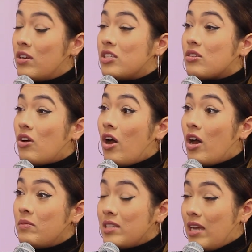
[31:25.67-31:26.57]
just yeah.
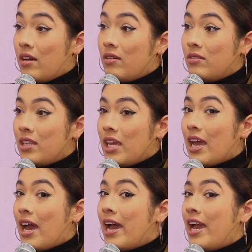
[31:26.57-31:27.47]
calm down, like,
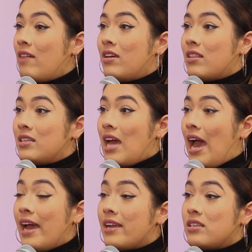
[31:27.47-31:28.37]
I have nothing to like
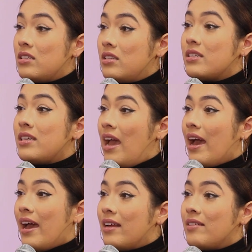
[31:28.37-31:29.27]
add. Go away.
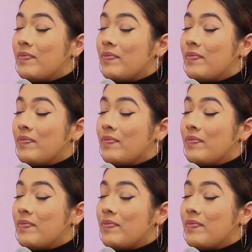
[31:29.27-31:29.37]
Yeah. yeah